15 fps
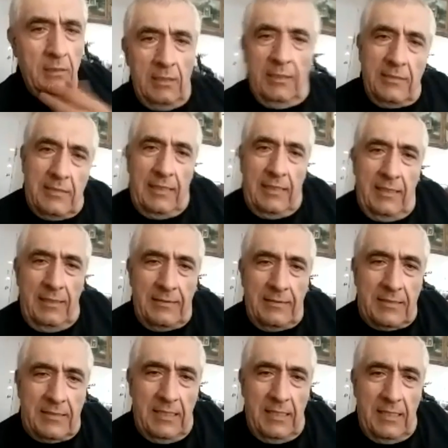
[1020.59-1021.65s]
It's like,
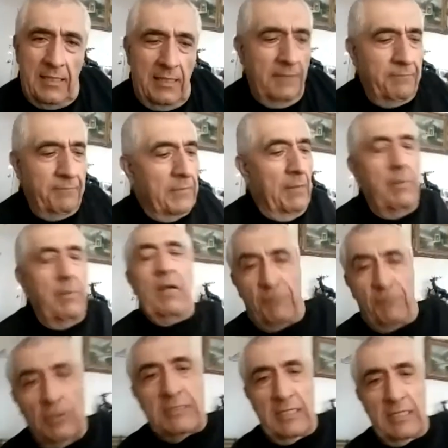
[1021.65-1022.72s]
it's, uh, but of
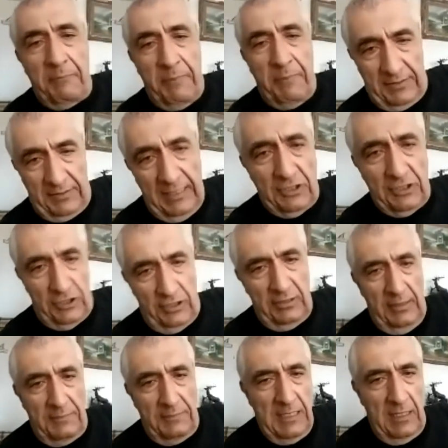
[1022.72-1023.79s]
course, I don't pay attention.
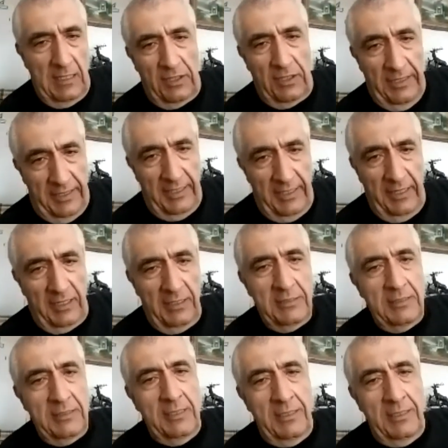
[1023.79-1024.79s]
I, I don't really care.